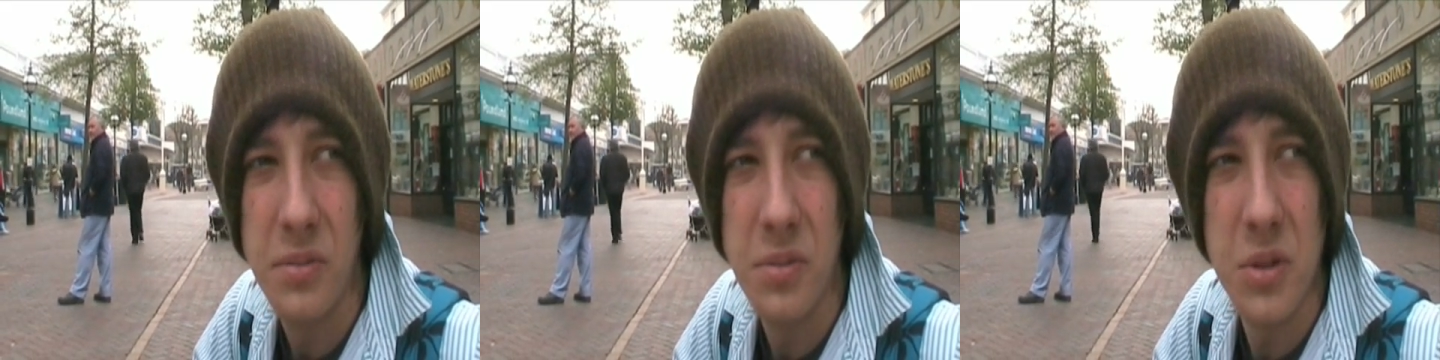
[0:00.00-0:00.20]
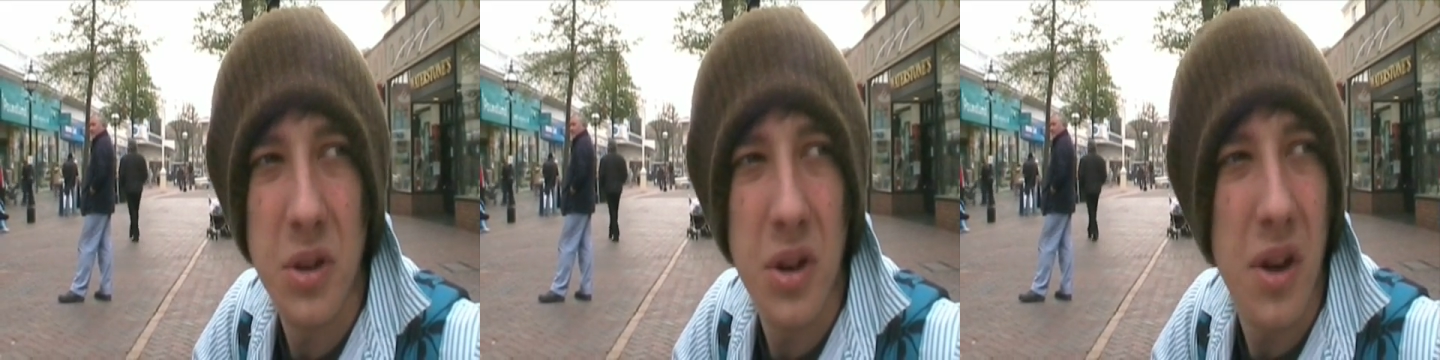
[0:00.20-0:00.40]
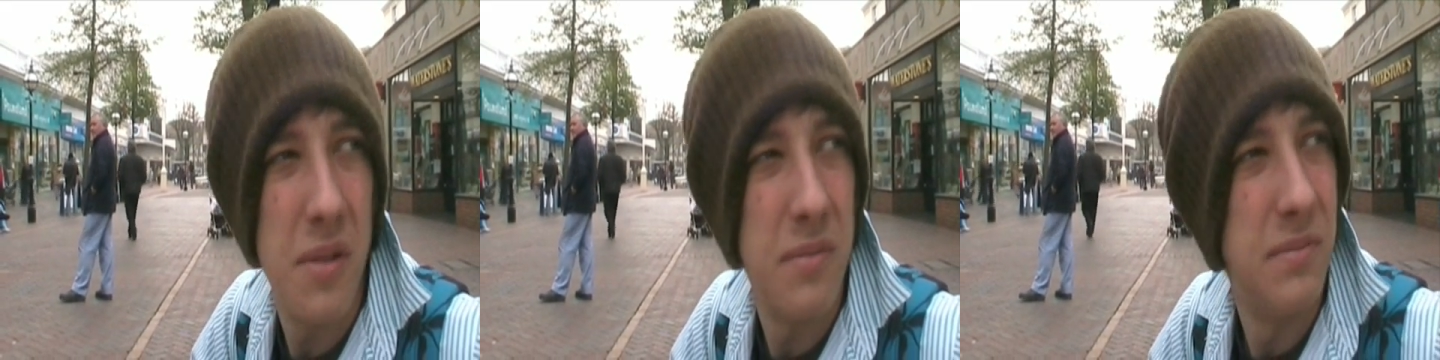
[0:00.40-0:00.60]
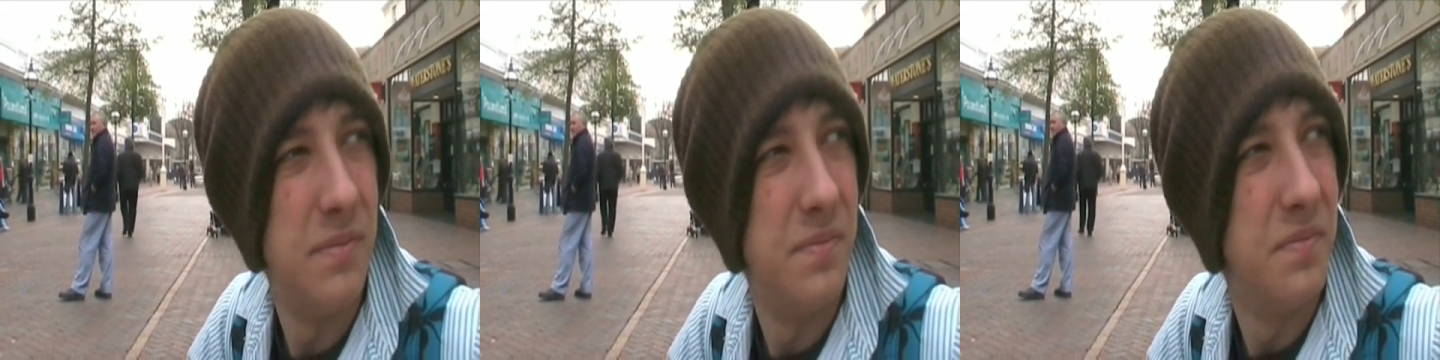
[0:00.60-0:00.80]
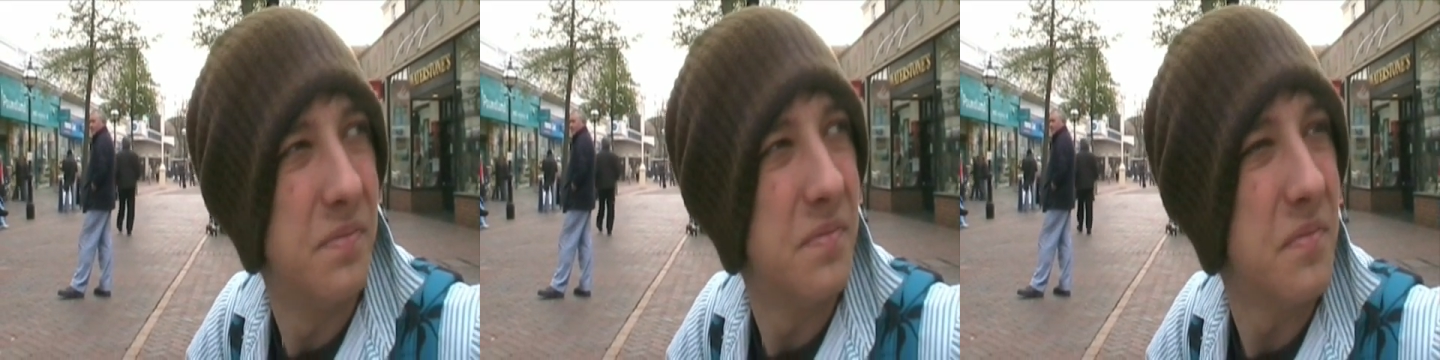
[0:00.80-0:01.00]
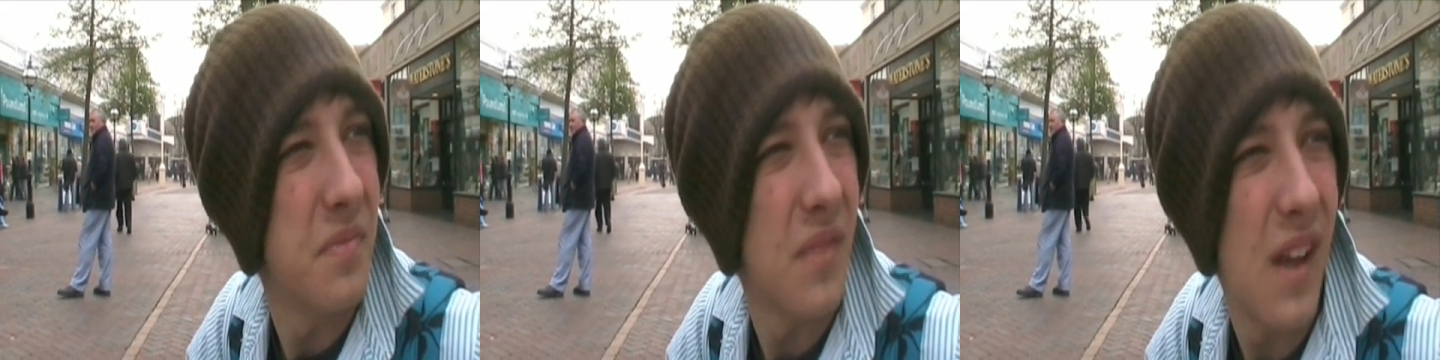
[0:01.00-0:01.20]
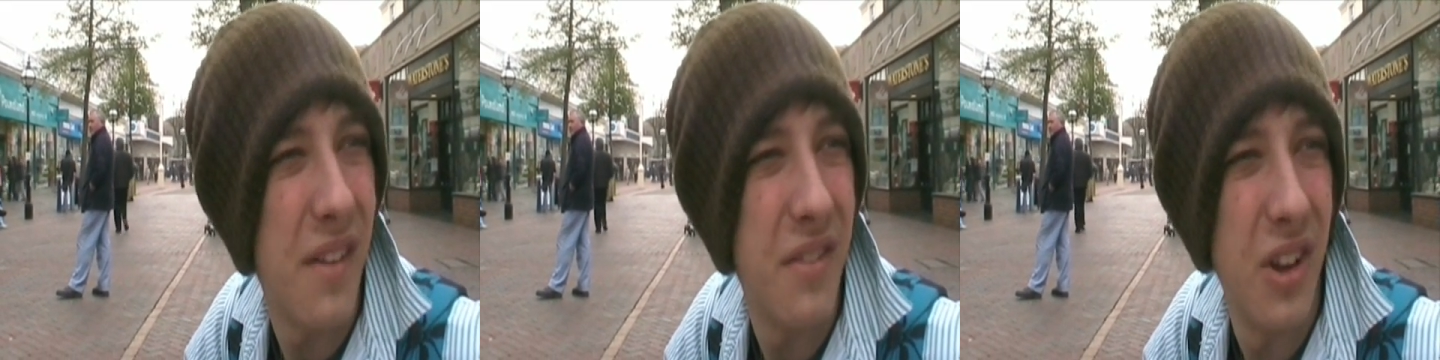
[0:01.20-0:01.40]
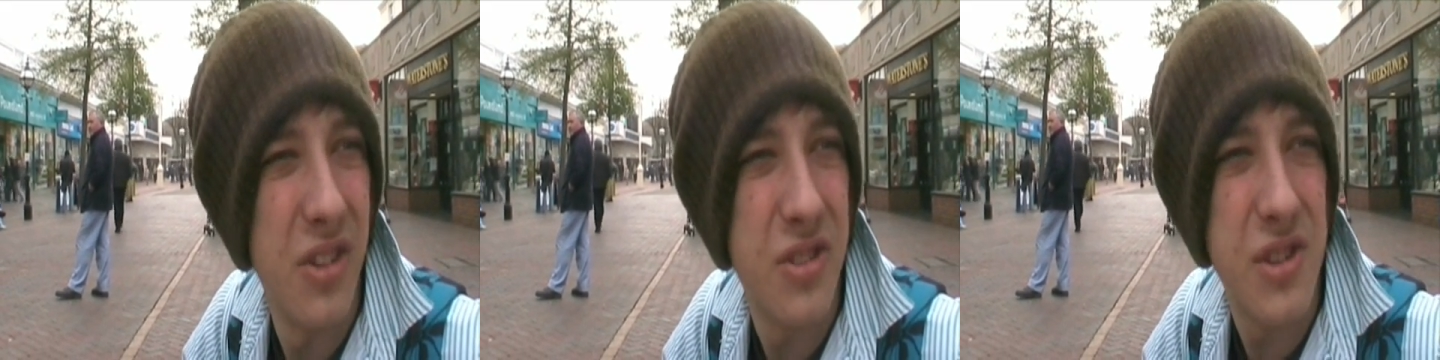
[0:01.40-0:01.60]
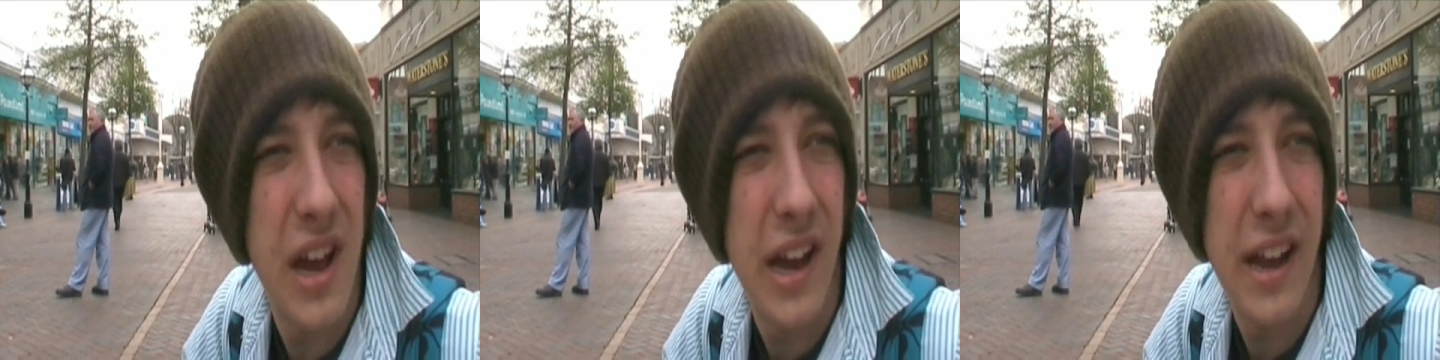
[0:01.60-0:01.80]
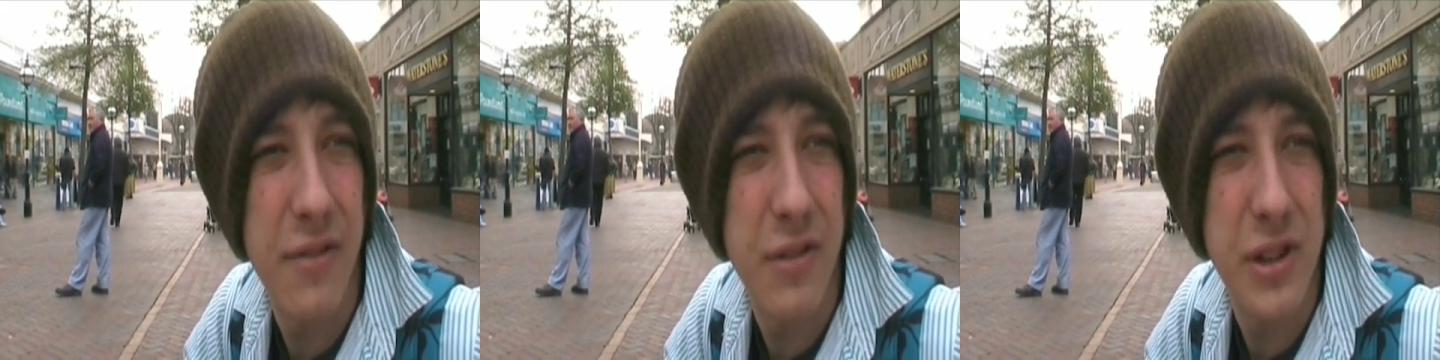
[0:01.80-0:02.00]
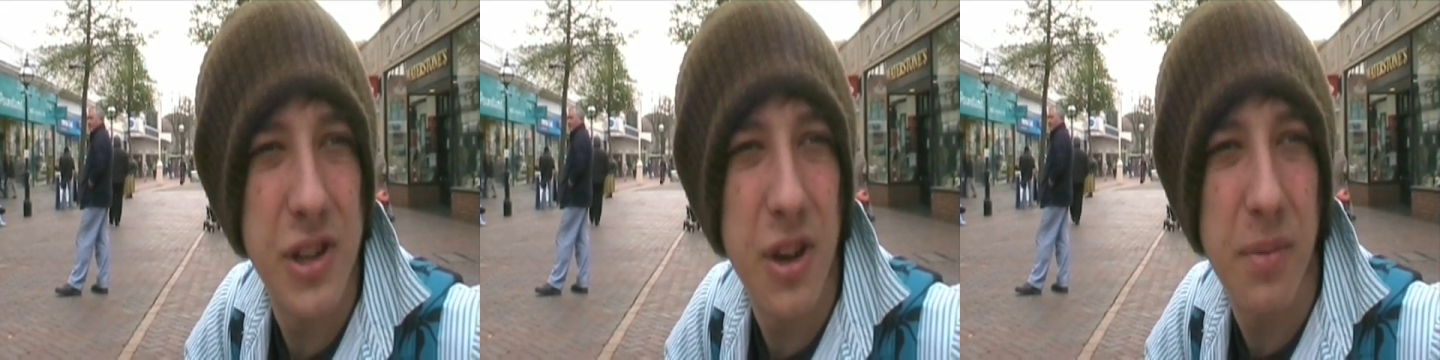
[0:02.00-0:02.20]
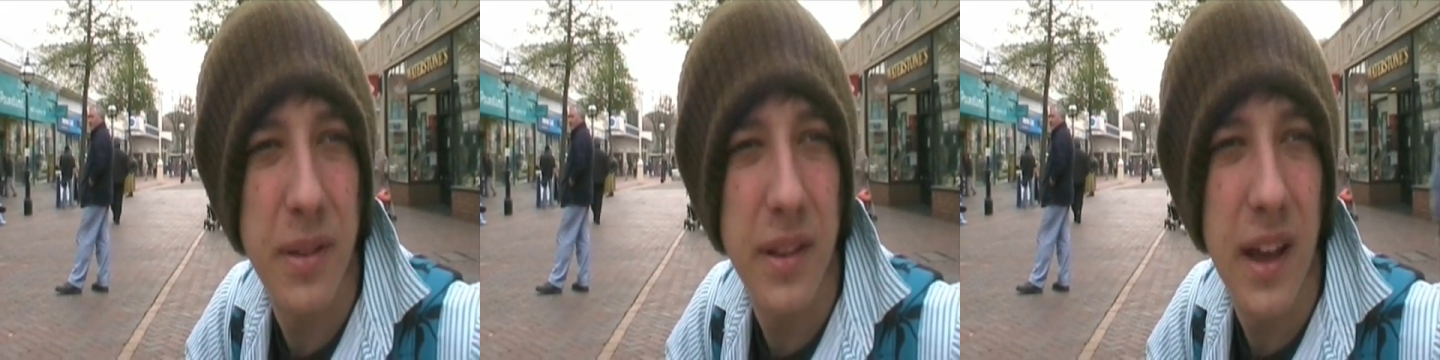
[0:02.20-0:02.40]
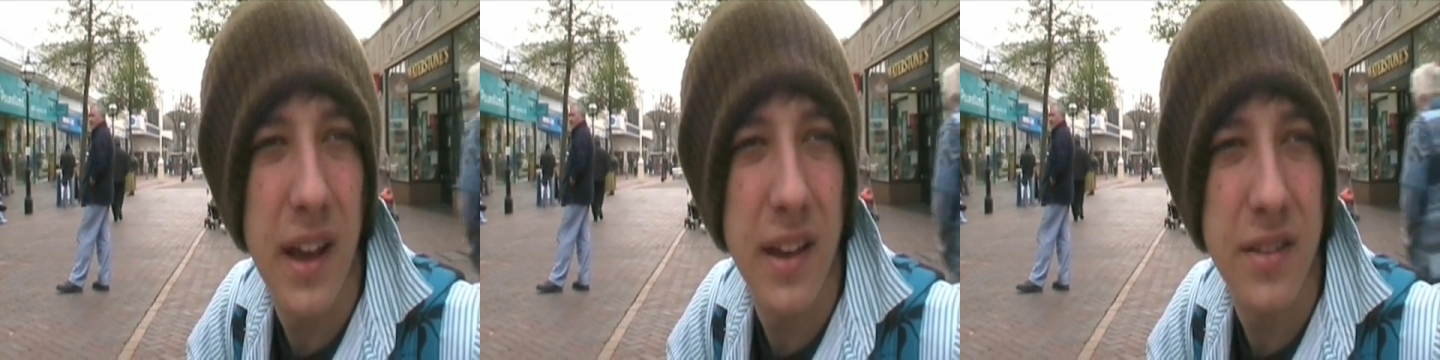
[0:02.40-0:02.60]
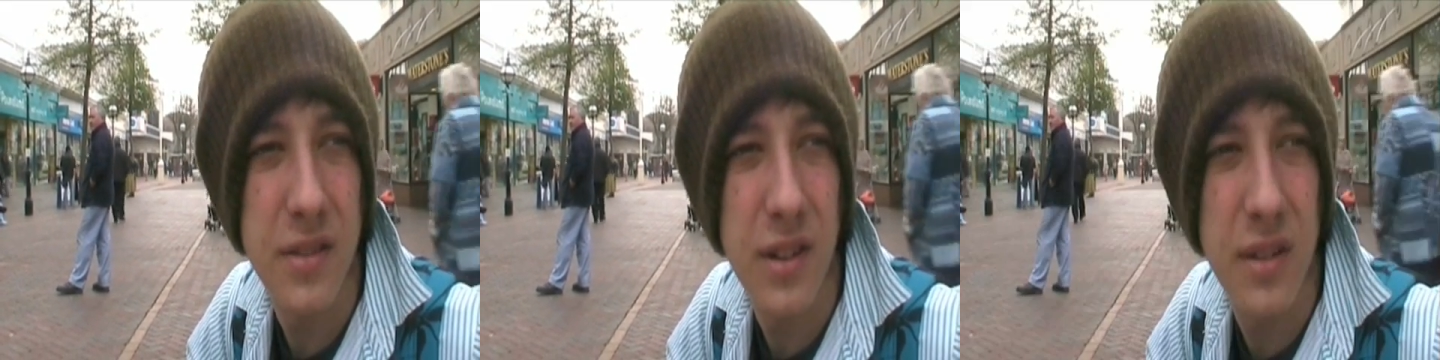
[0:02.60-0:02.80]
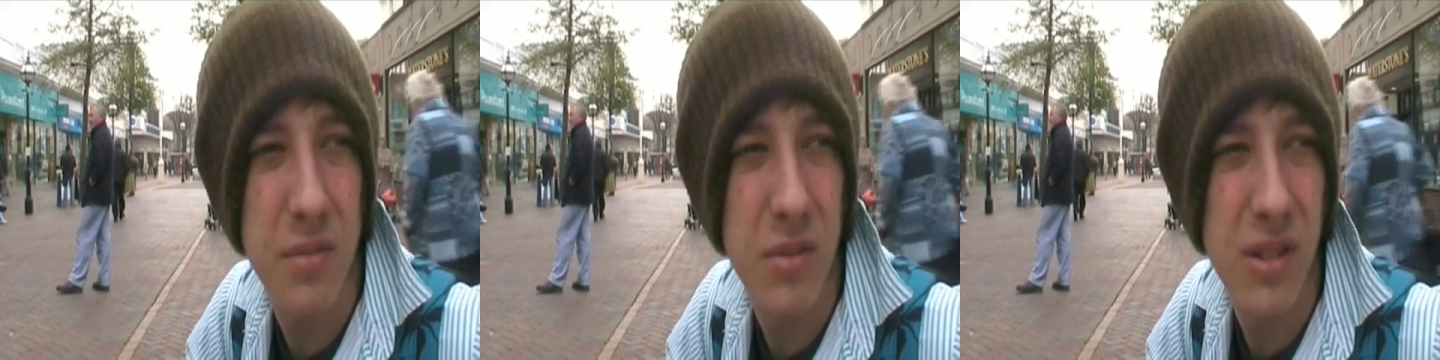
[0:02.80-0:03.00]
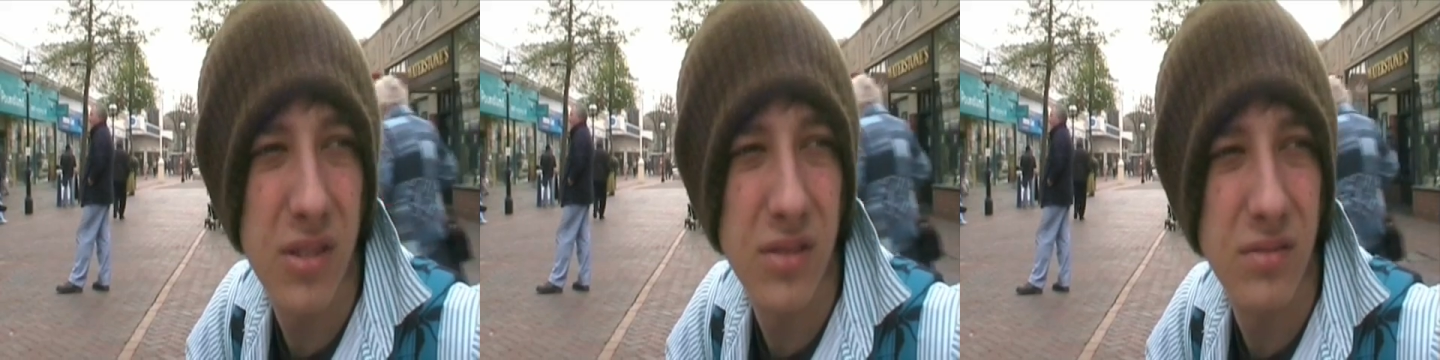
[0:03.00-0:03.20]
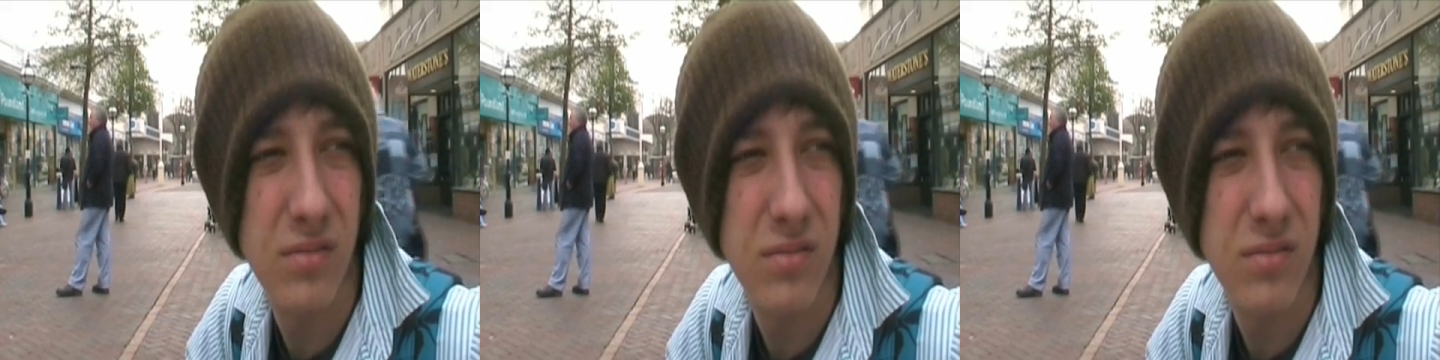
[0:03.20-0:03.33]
But I've not tried every shop in the high street, but